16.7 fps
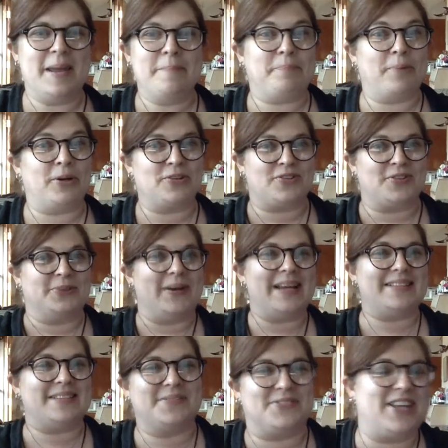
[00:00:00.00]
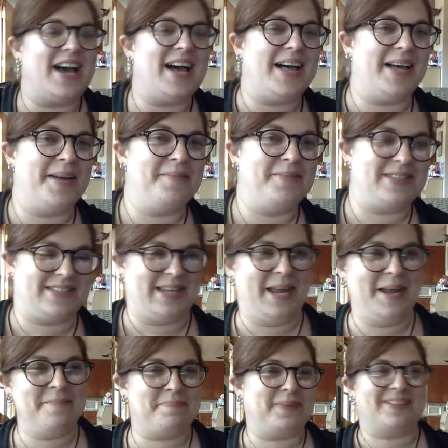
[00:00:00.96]
persuasive time.
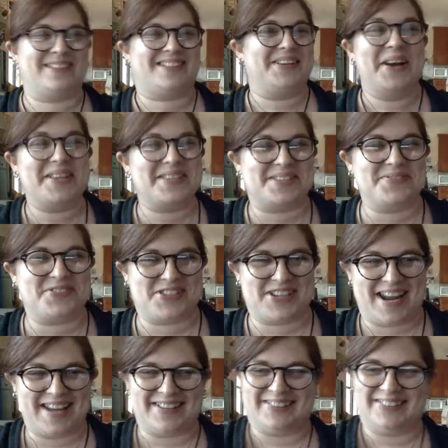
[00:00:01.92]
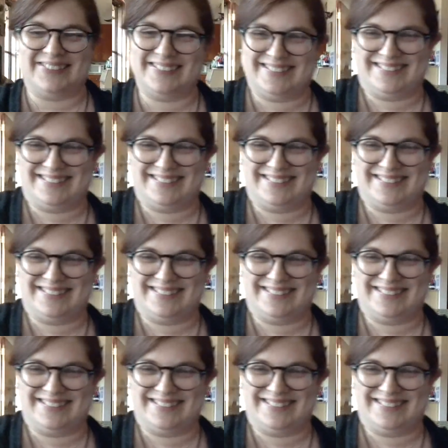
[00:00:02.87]
Same persuasive channel.